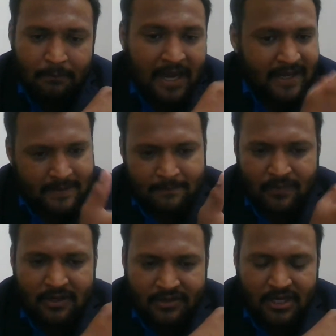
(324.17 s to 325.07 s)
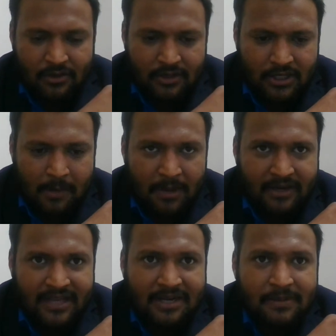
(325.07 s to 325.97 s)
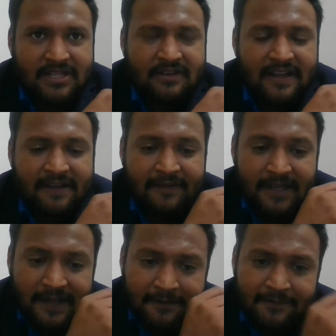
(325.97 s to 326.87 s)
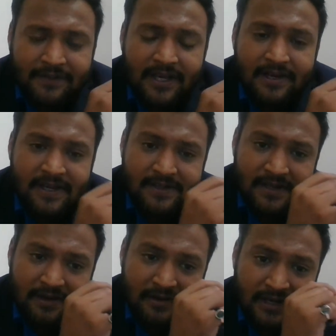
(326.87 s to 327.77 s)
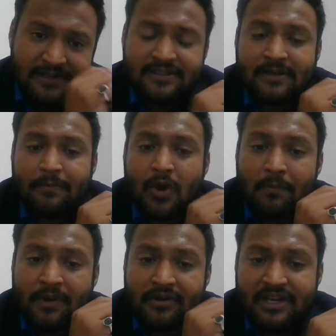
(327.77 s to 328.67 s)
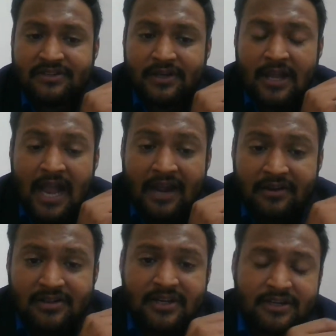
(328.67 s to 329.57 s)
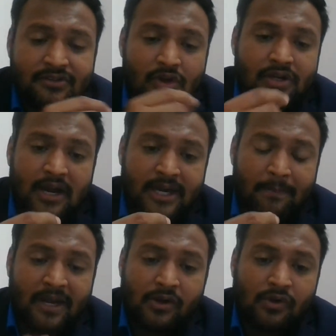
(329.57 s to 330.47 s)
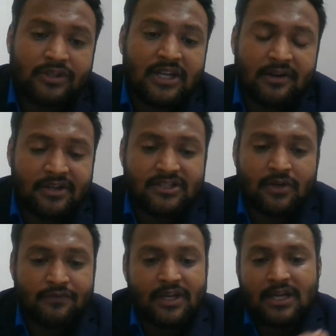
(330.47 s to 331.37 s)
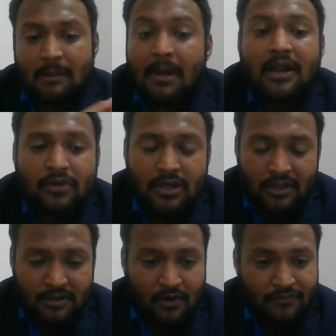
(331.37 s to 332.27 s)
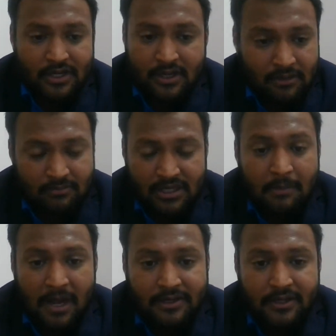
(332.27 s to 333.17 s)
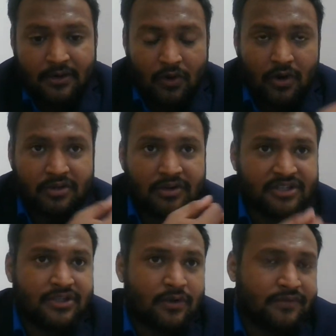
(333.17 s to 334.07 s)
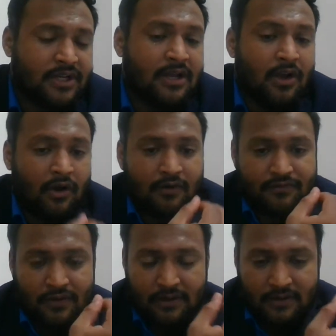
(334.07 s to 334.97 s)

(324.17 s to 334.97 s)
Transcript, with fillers: by the command that means if, if there is a reason proper reason and reason is not dependent on the reason of the command uh, of the commander or the reason of the of